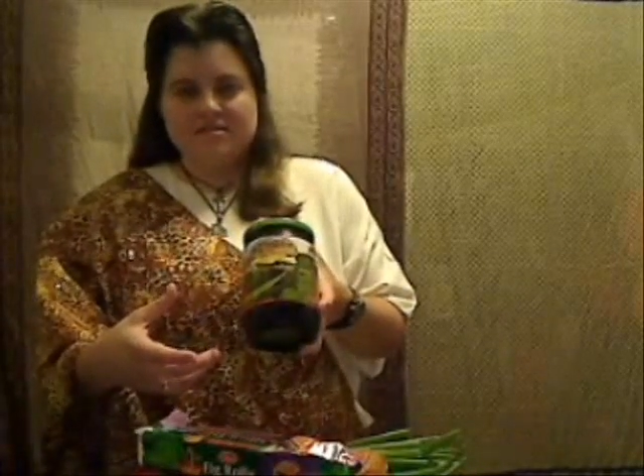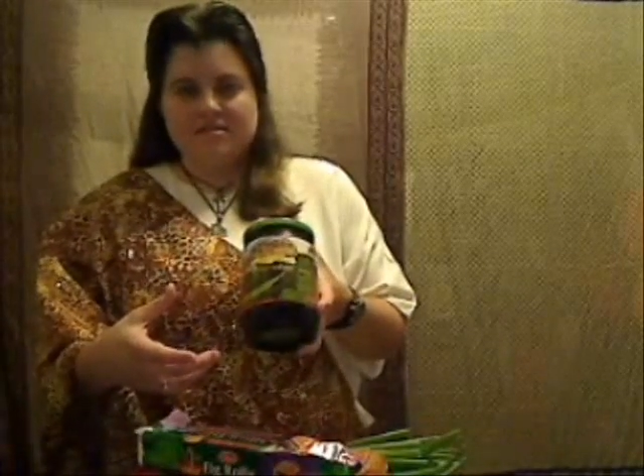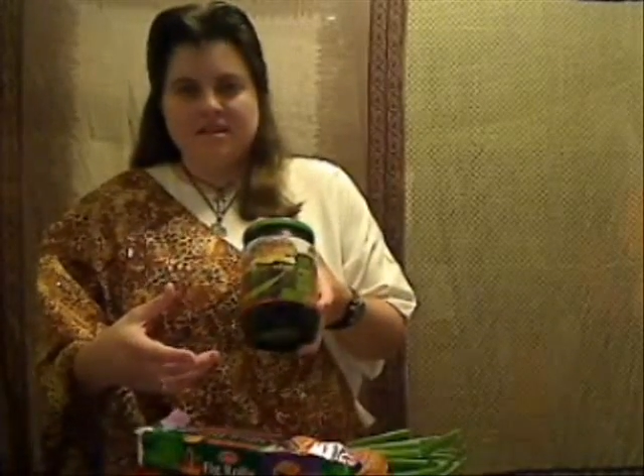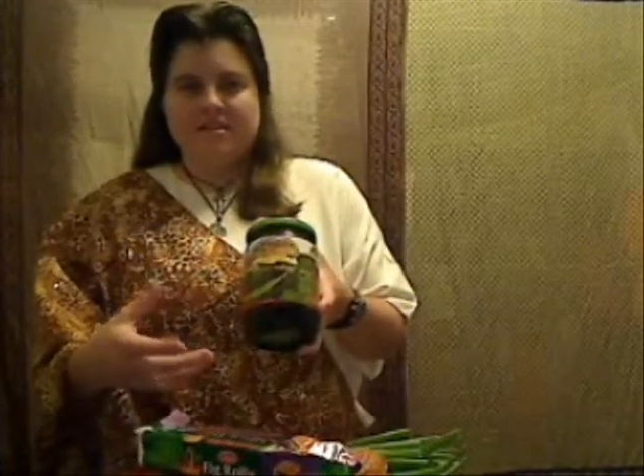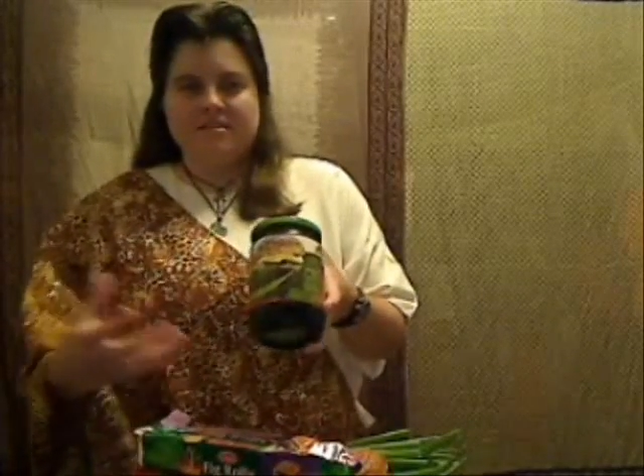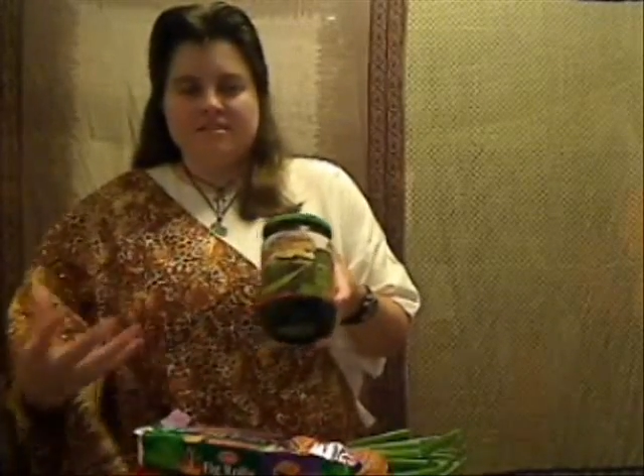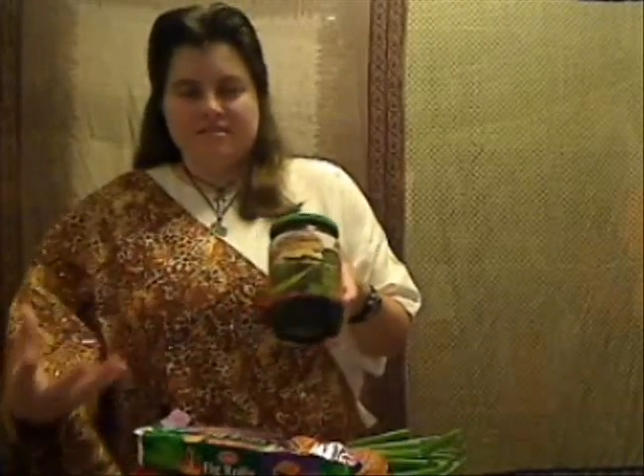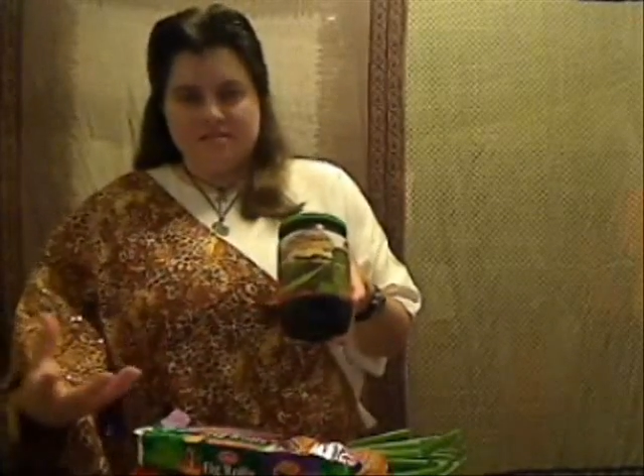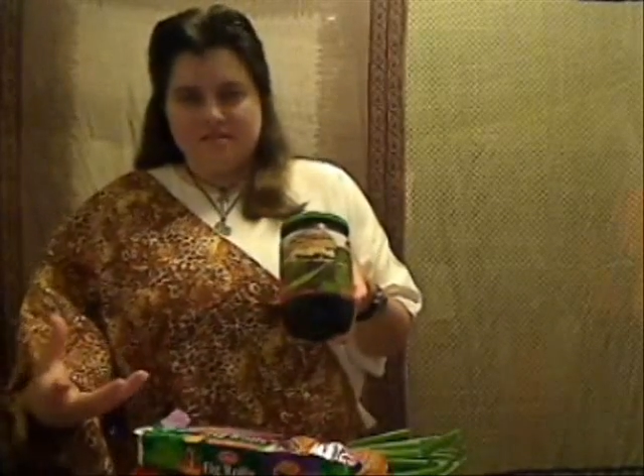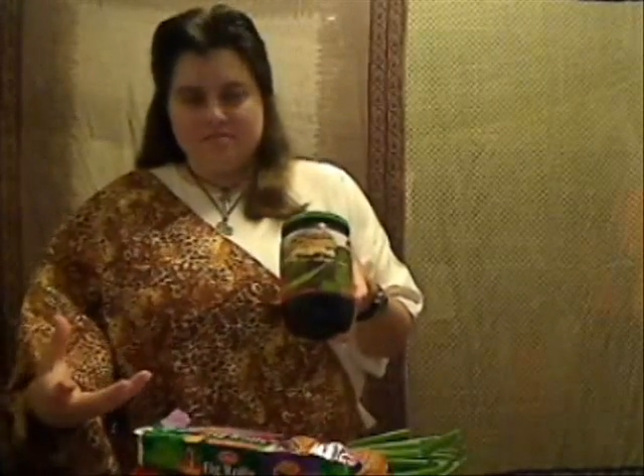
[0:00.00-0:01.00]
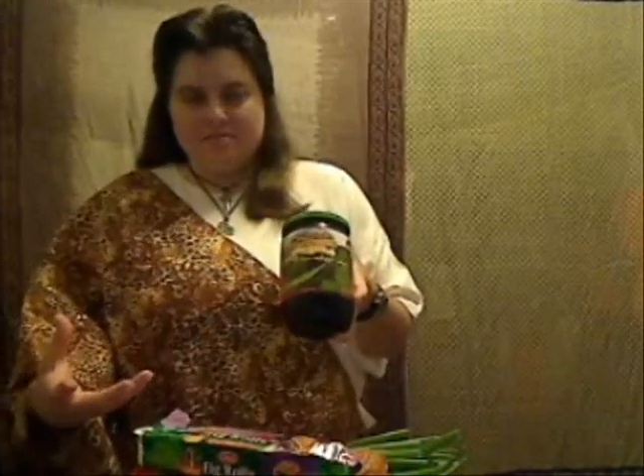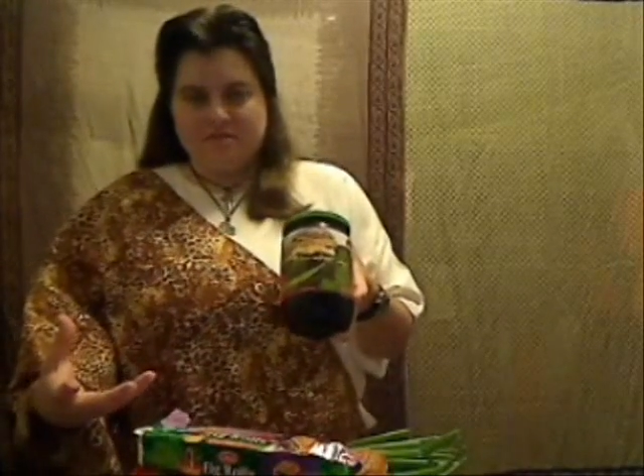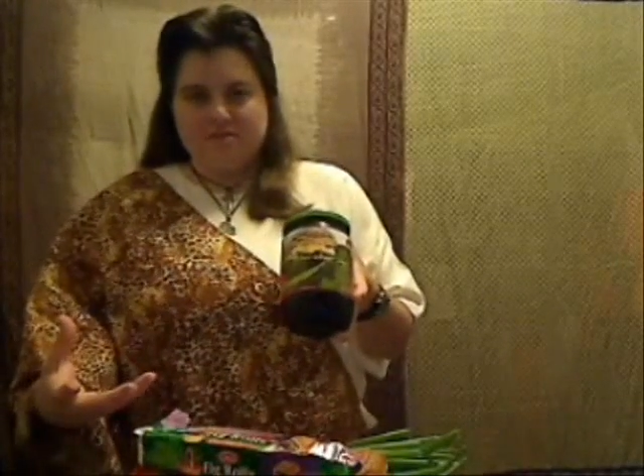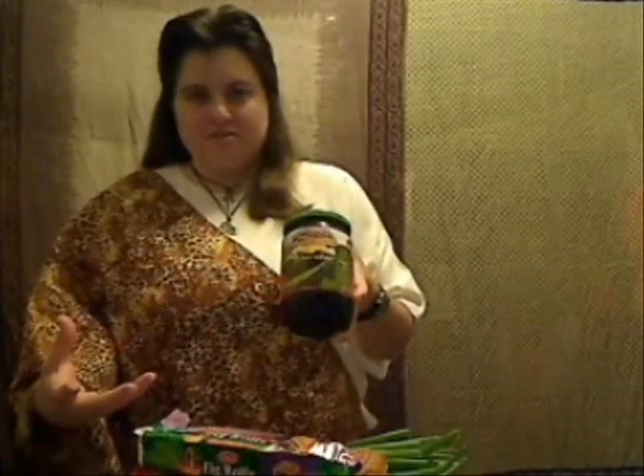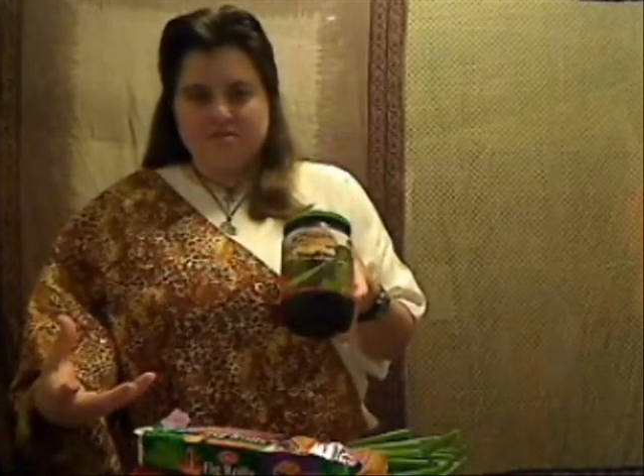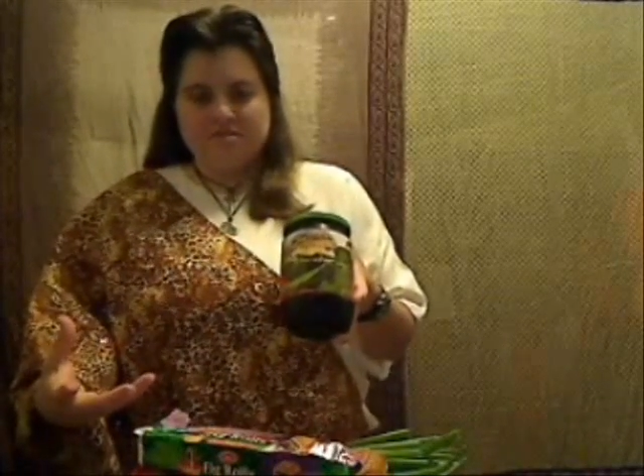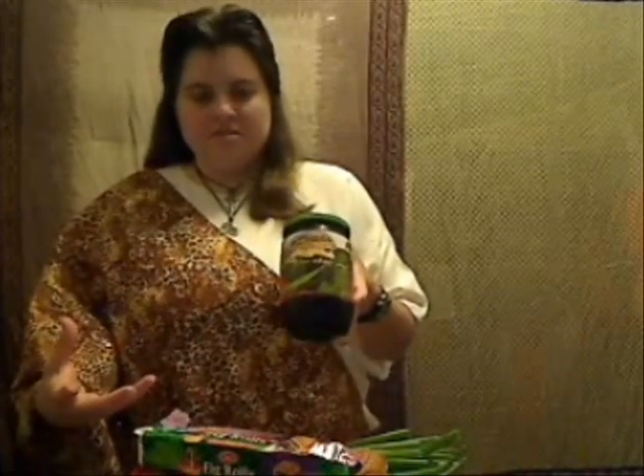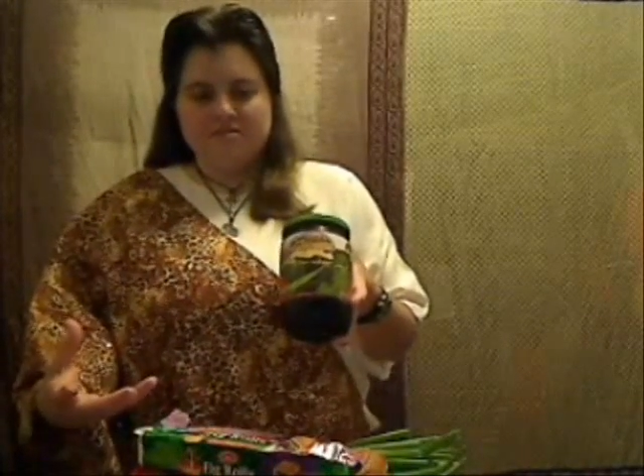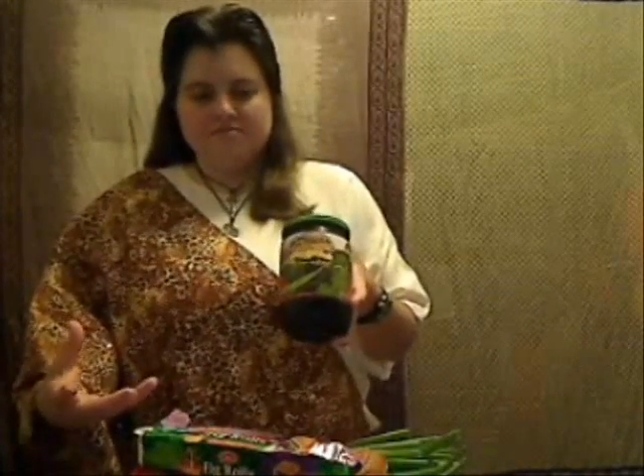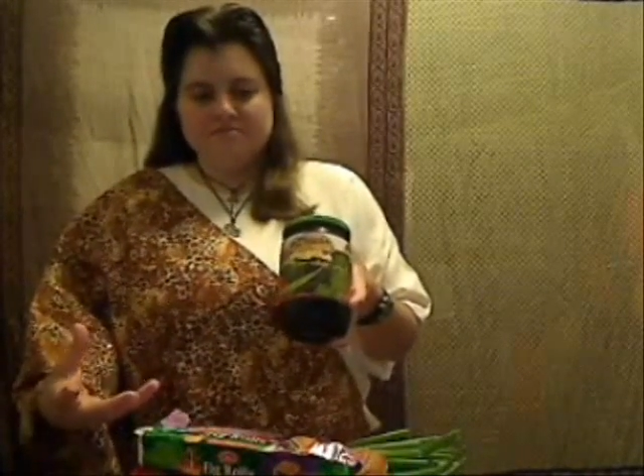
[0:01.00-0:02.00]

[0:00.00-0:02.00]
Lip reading: that it produces.